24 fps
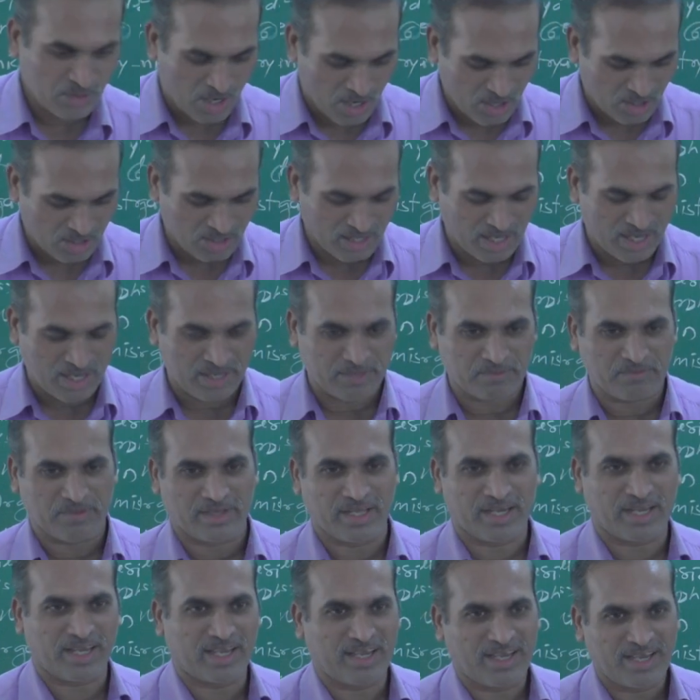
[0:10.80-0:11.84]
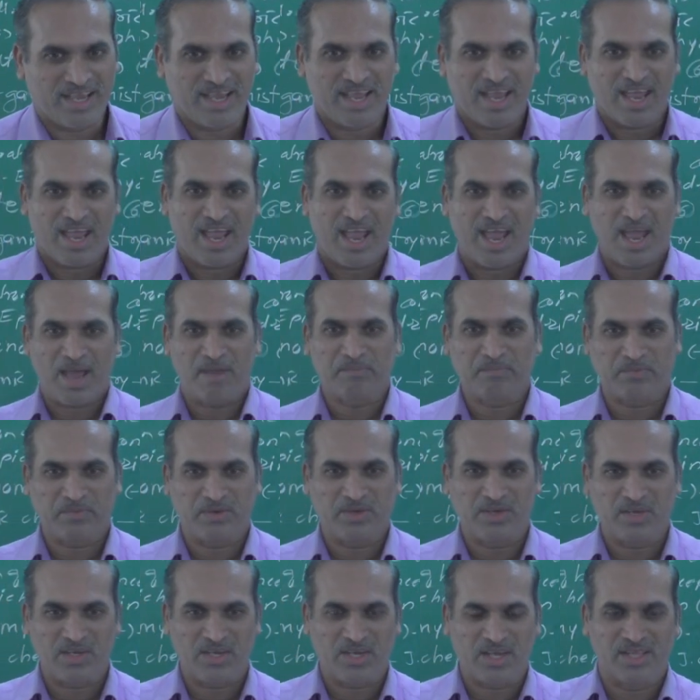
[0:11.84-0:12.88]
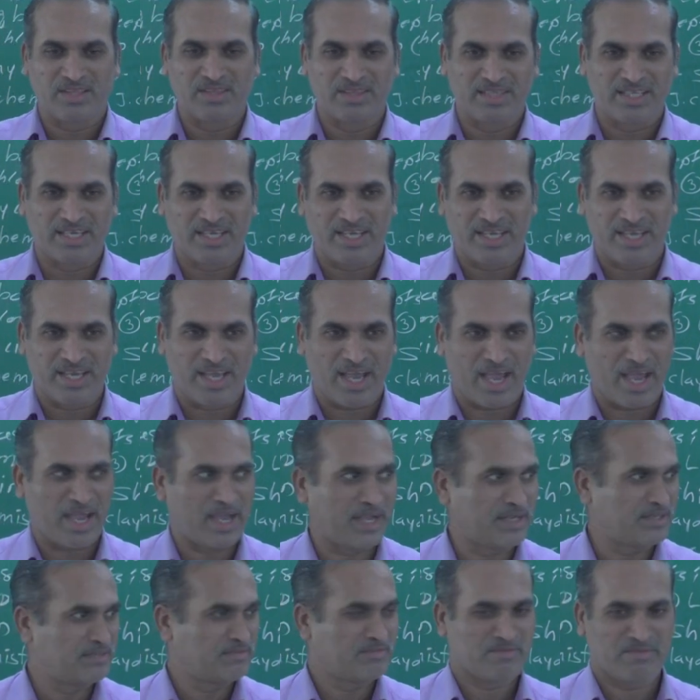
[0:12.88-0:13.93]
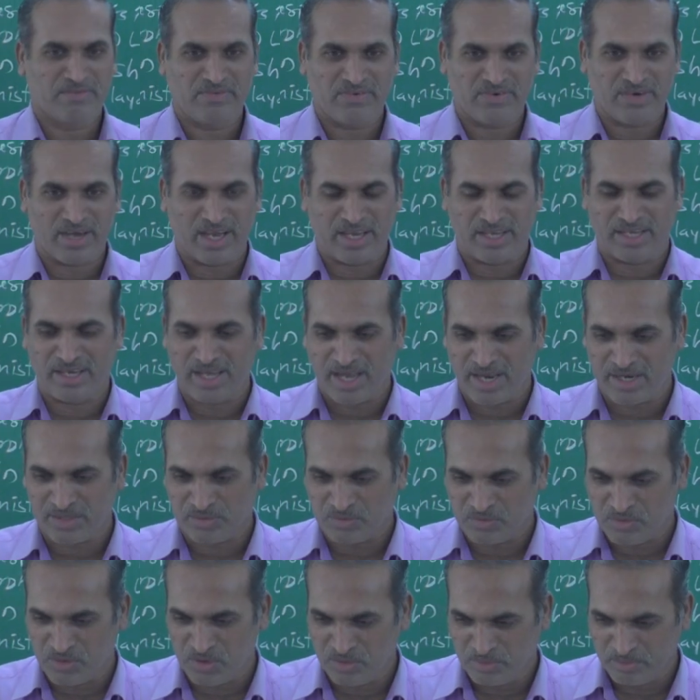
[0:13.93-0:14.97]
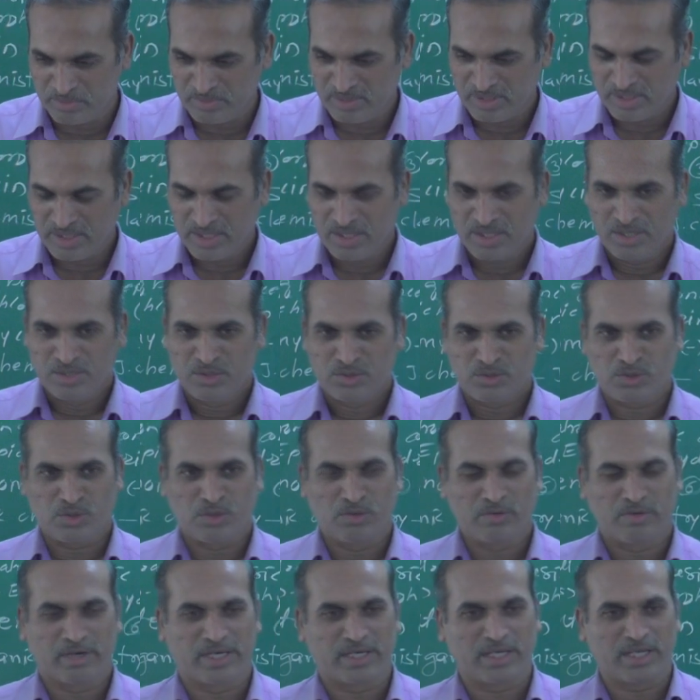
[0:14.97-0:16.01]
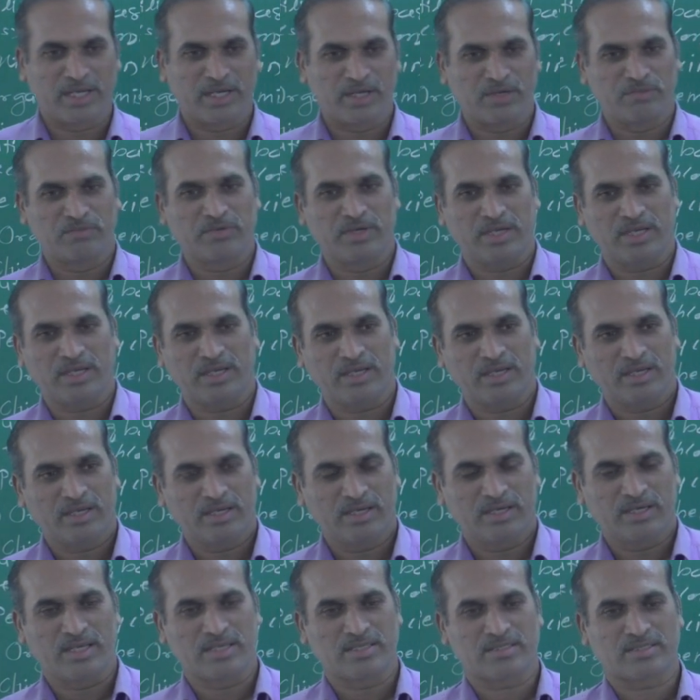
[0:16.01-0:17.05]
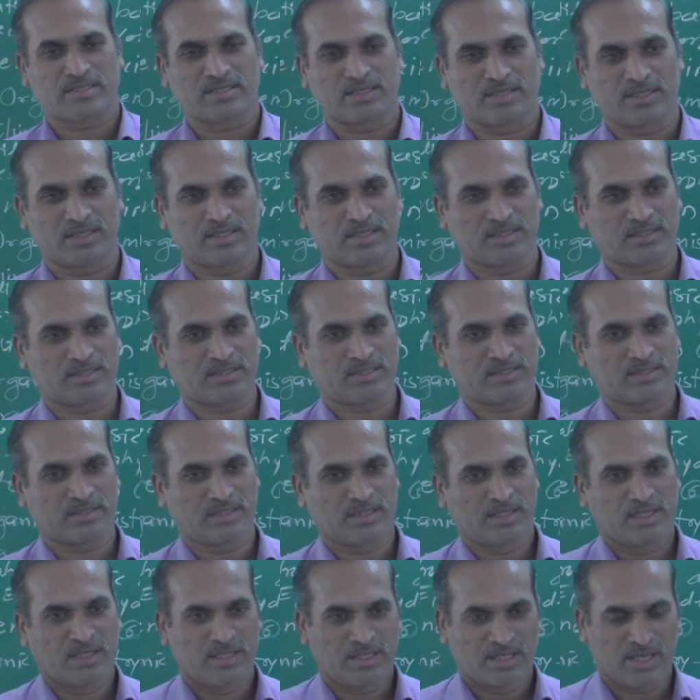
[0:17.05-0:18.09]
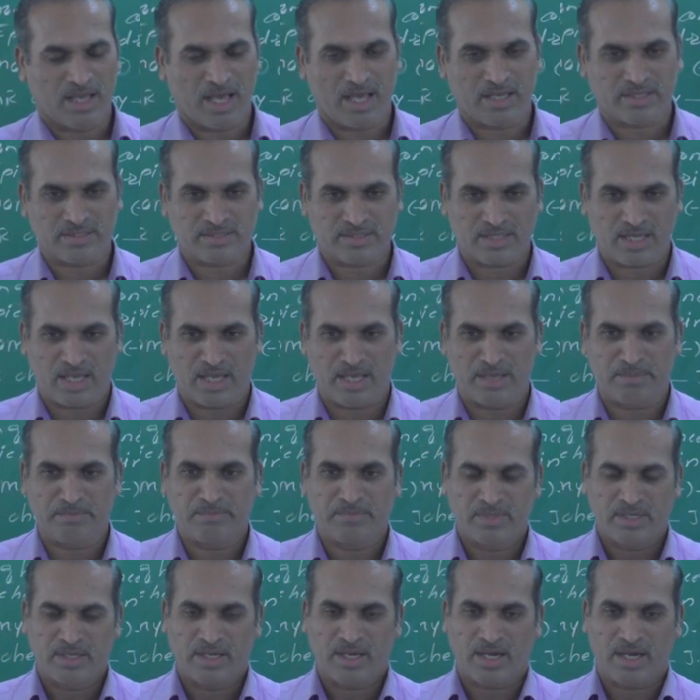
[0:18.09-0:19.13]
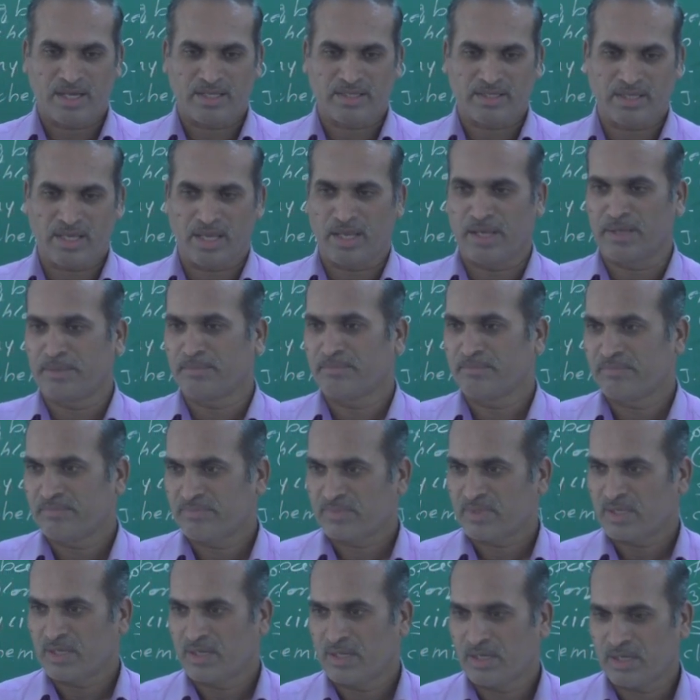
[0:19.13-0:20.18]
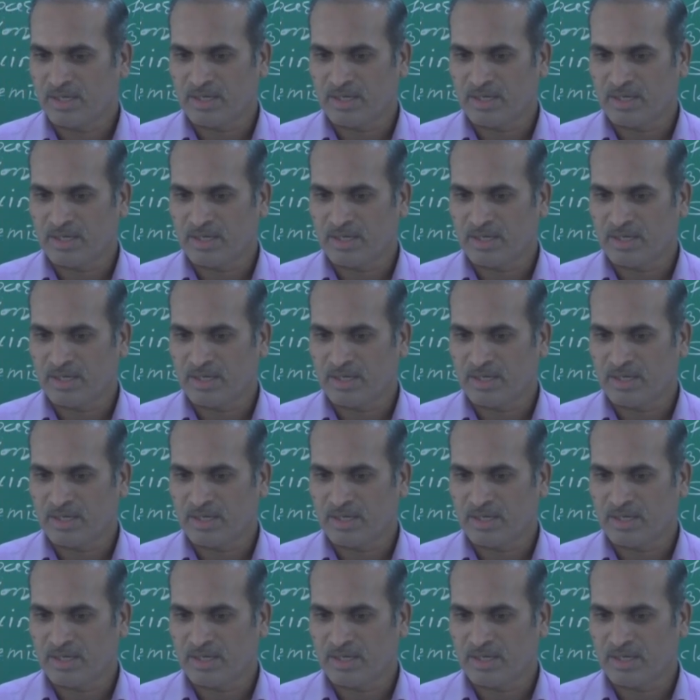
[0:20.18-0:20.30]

all are very happy, healthy and fine at home. So what did we discuss last time? I think